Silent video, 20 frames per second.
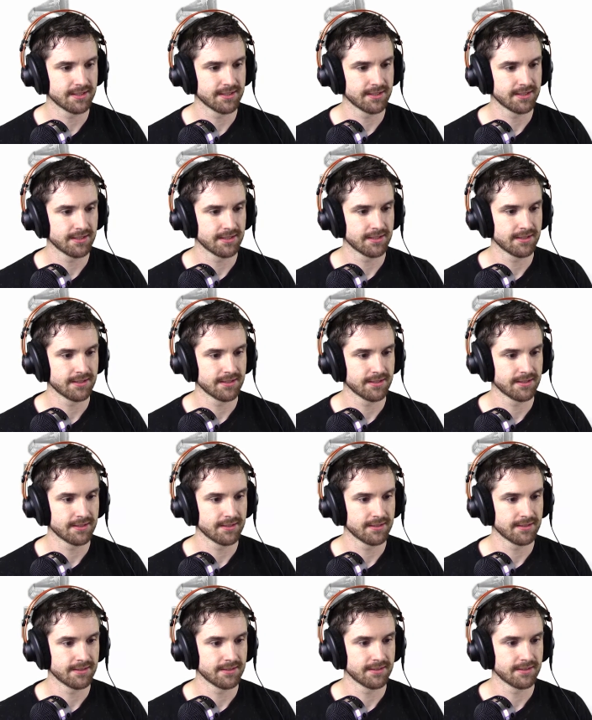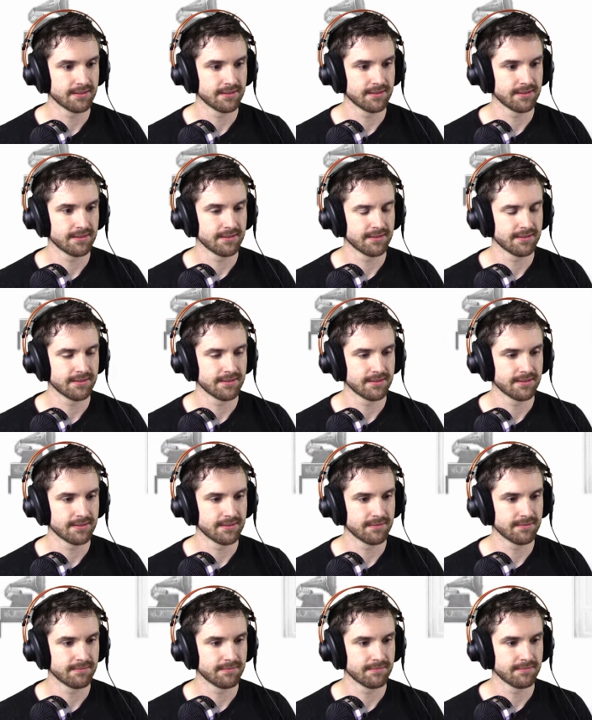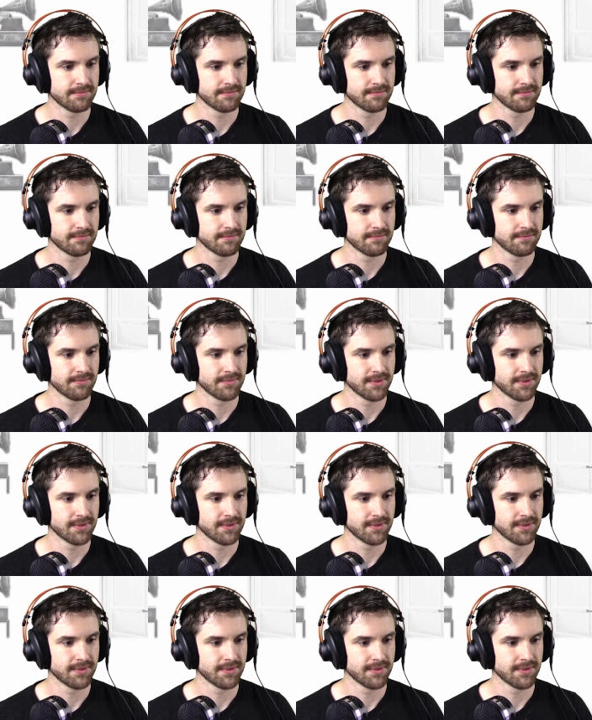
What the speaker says: No one is speaking in this clip.